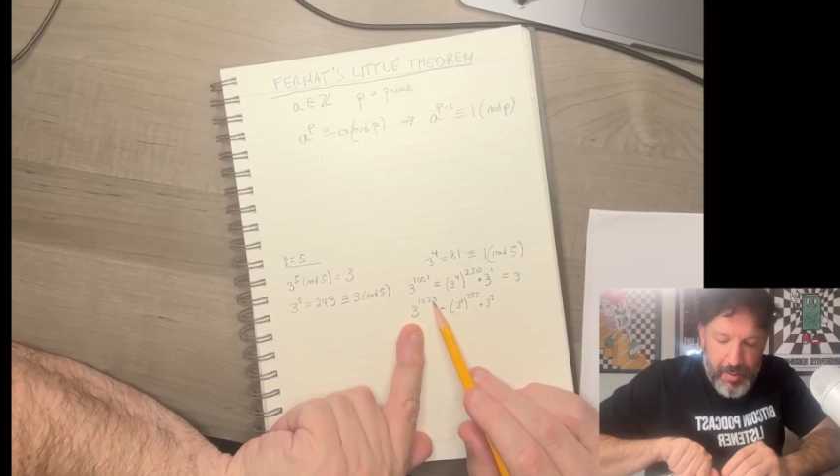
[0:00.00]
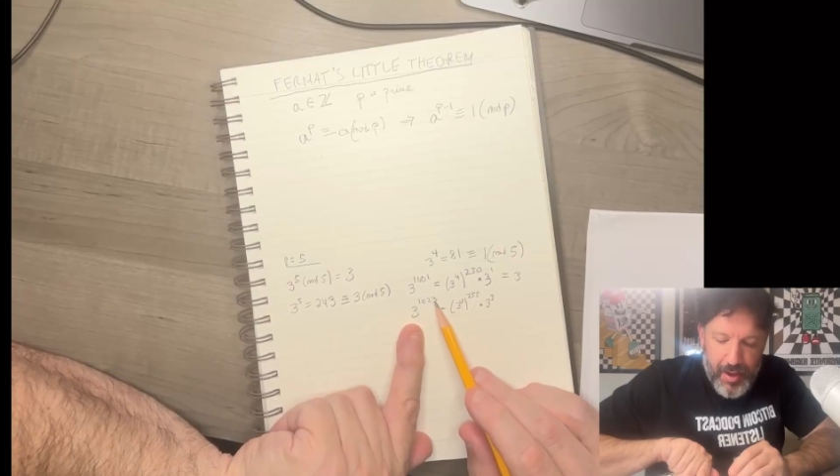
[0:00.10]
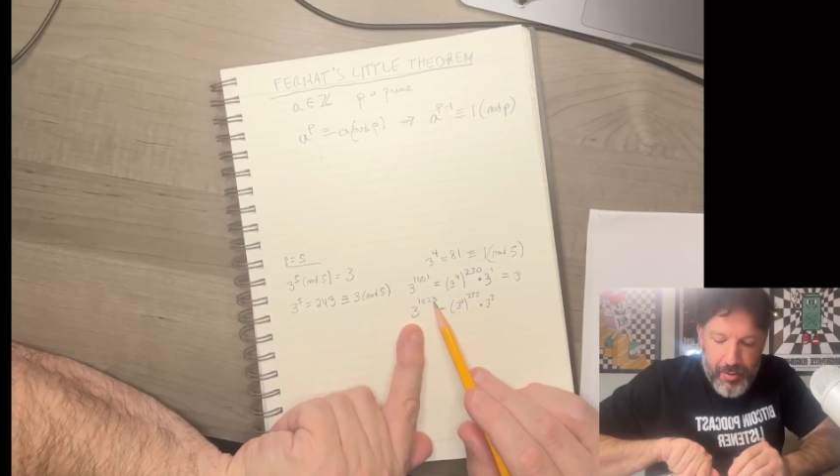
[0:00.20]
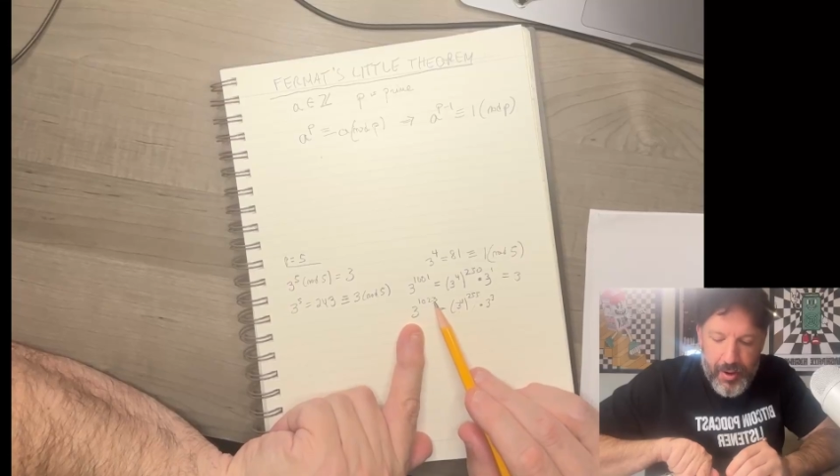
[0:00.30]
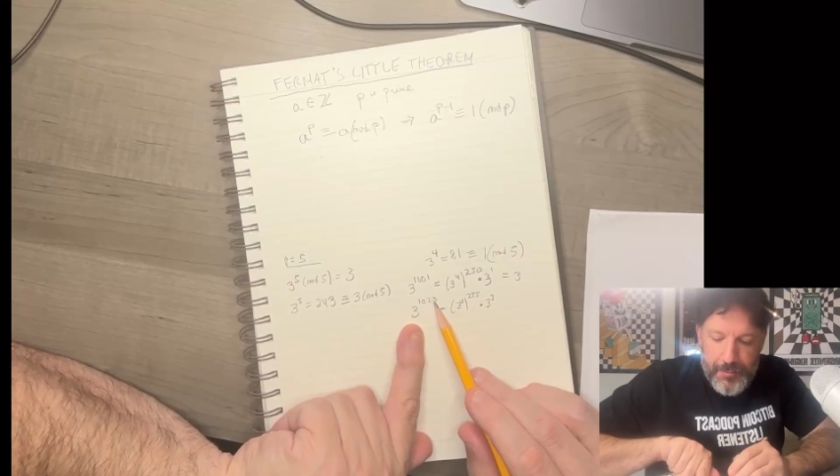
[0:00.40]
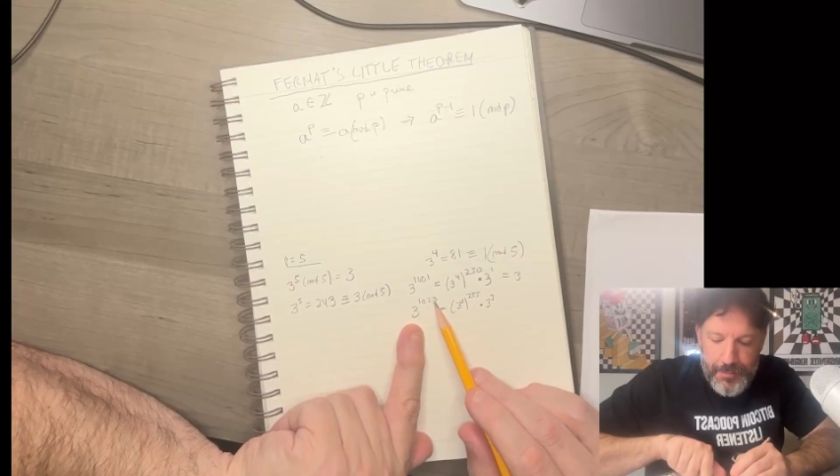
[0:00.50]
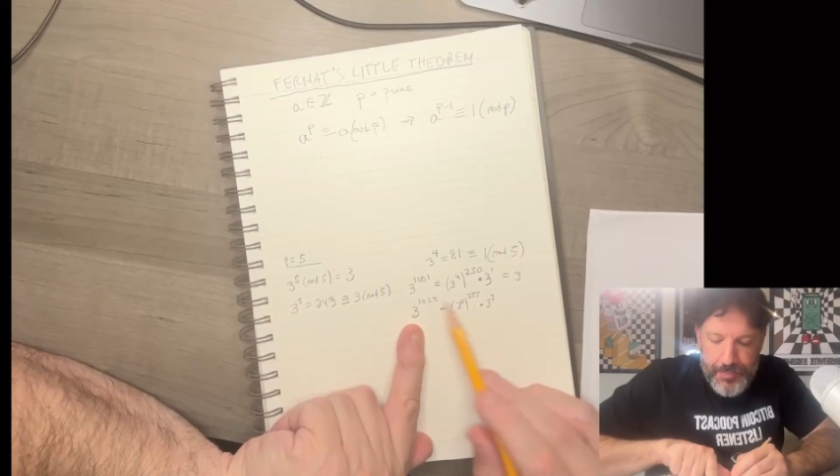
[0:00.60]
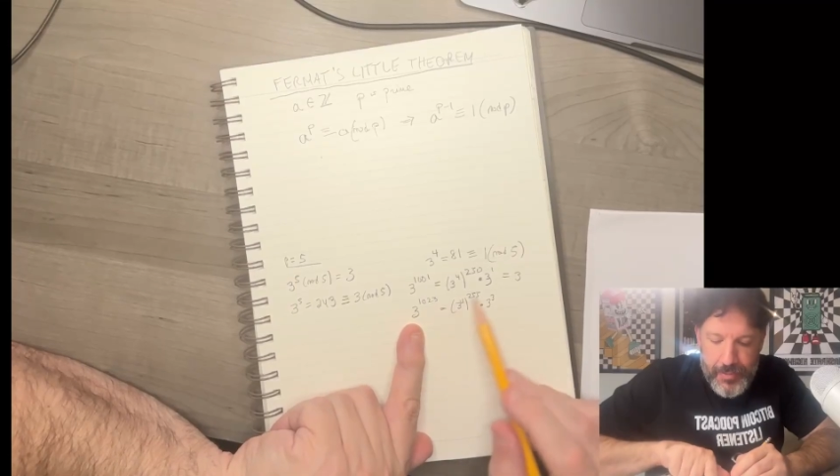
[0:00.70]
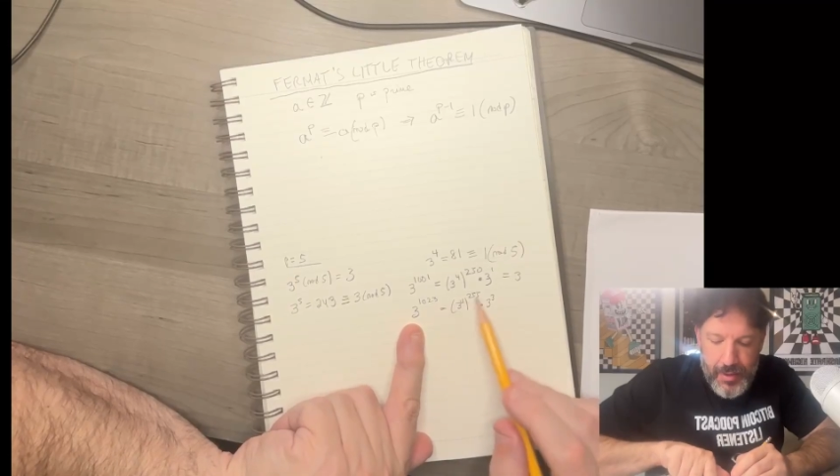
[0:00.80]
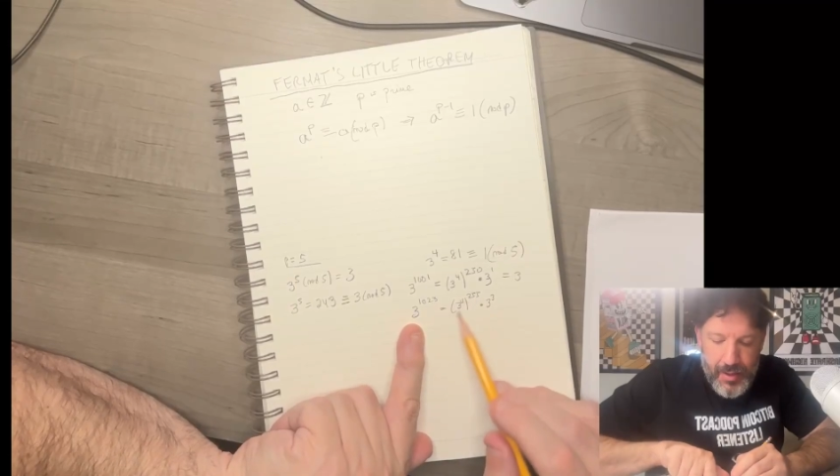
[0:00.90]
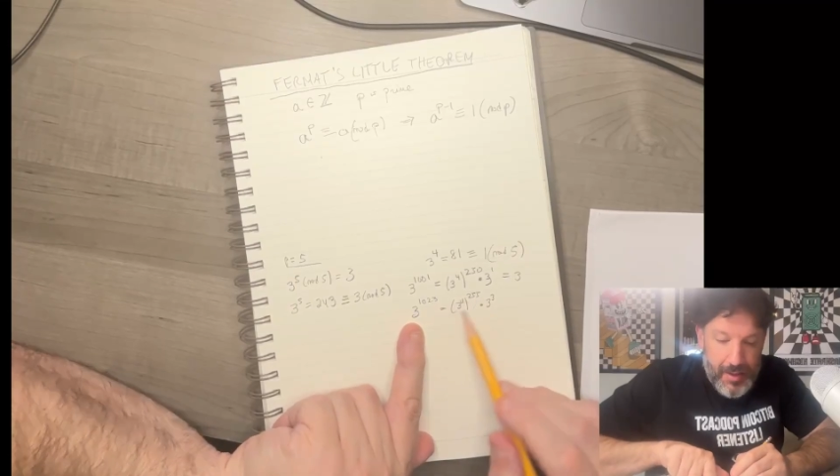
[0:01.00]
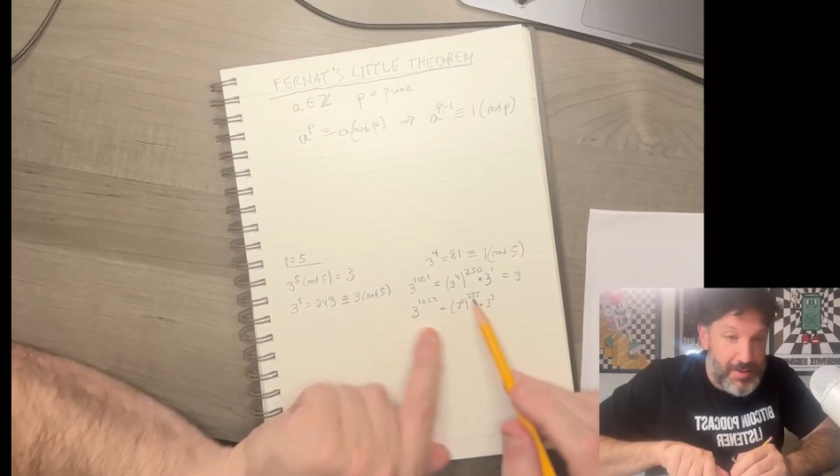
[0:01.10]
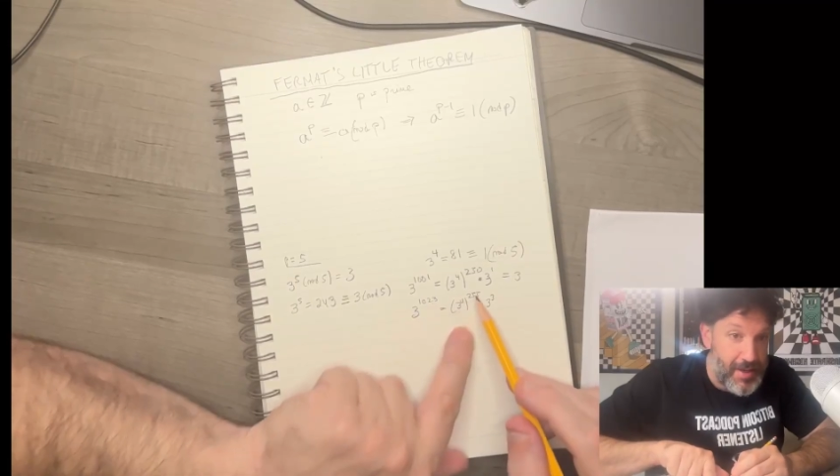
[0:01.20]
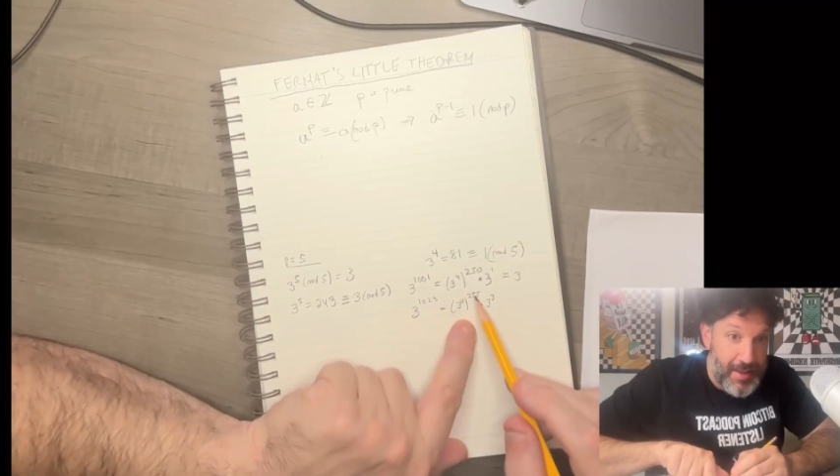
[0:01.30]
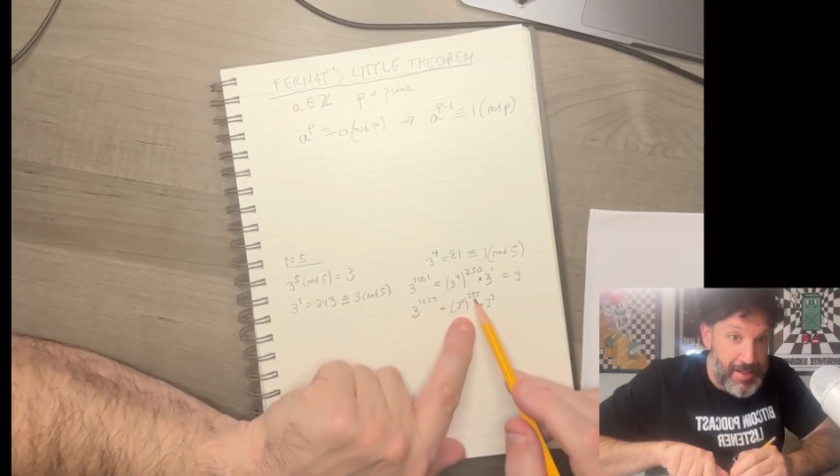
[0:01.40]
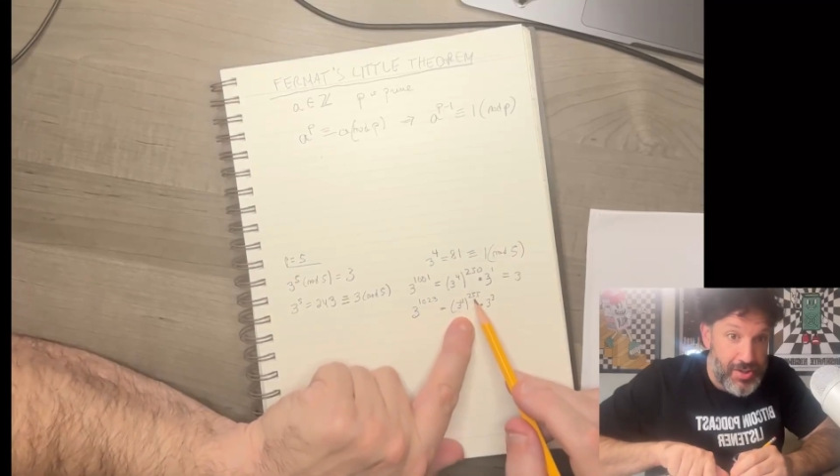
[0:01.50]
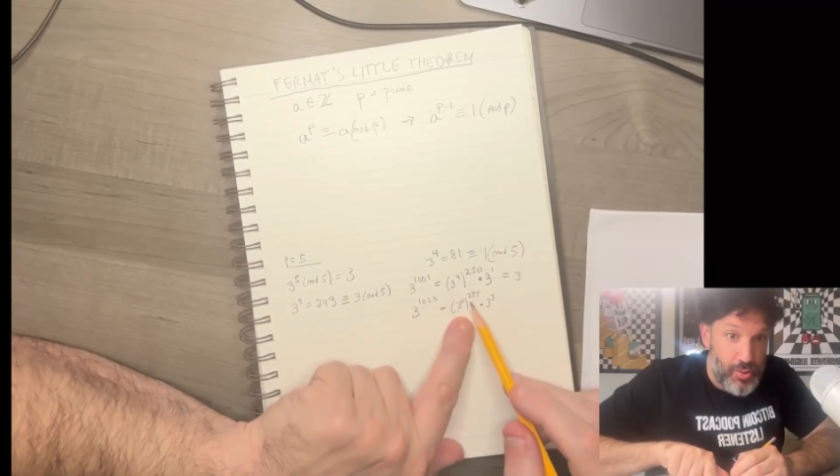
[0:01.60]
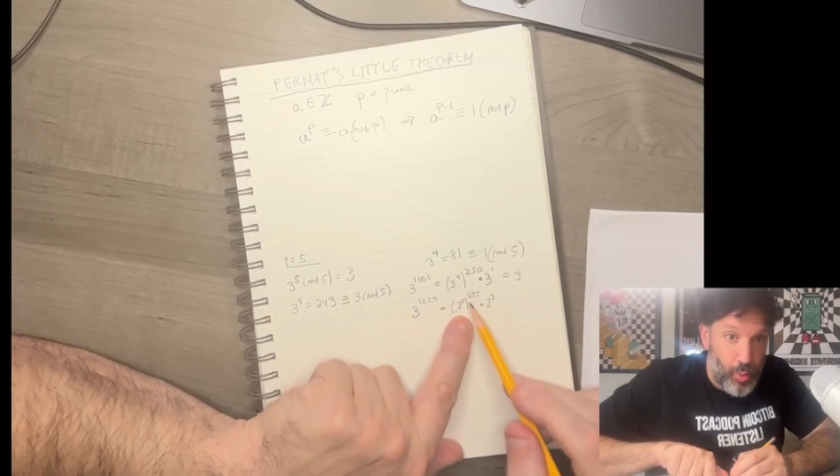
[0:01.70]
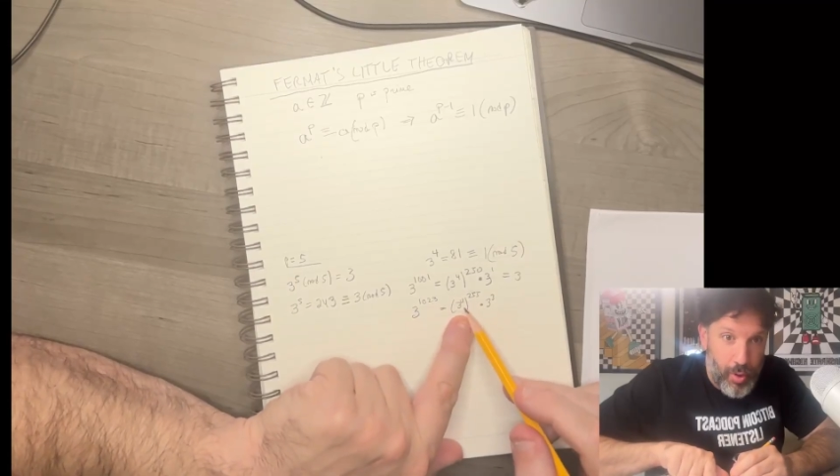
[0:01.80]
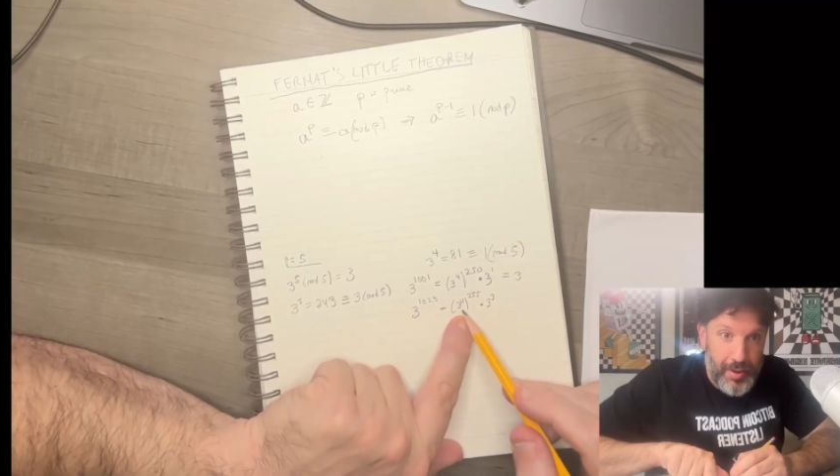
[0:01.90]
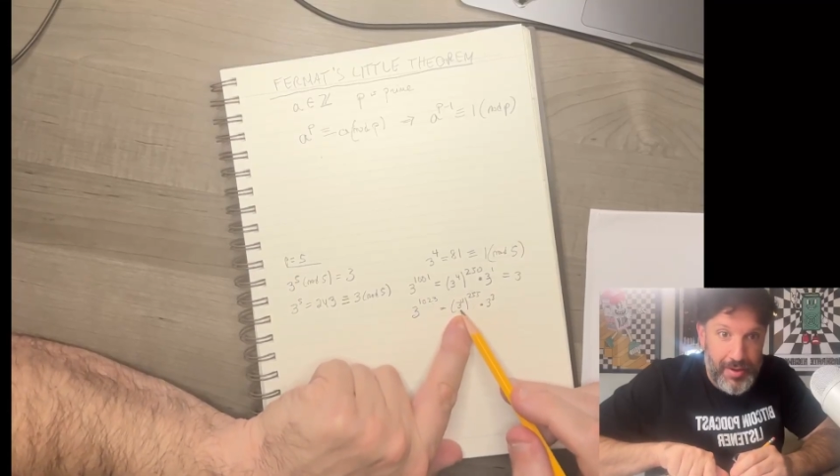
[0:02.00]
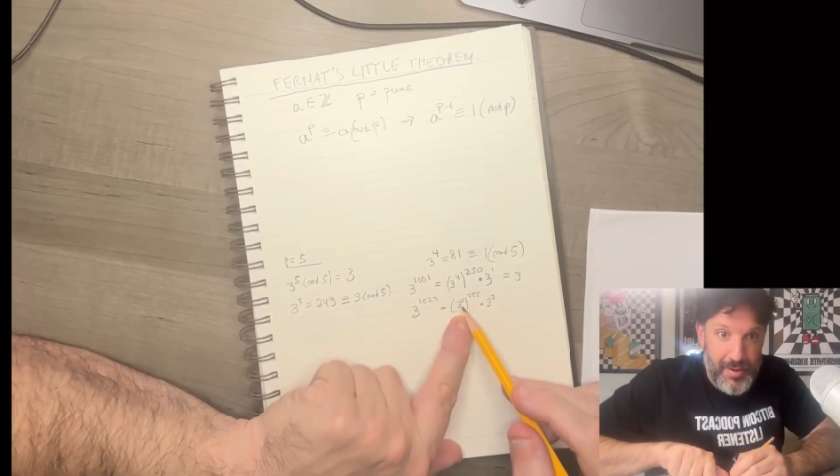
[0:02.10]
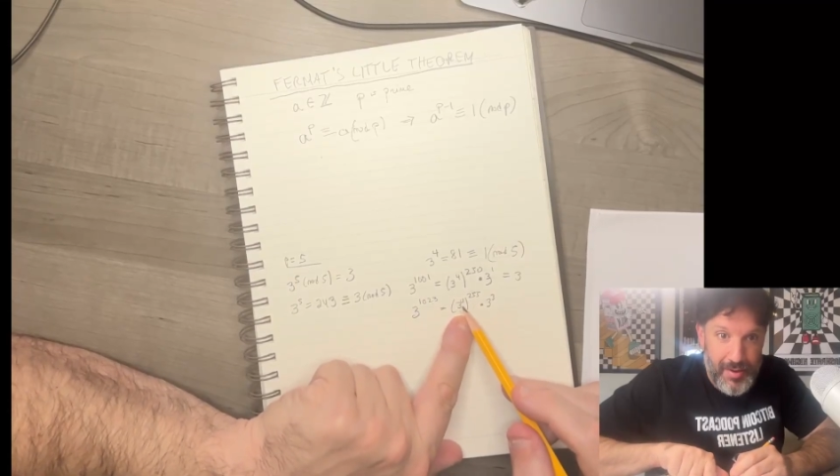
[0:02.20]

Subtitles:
power and say that's just 1.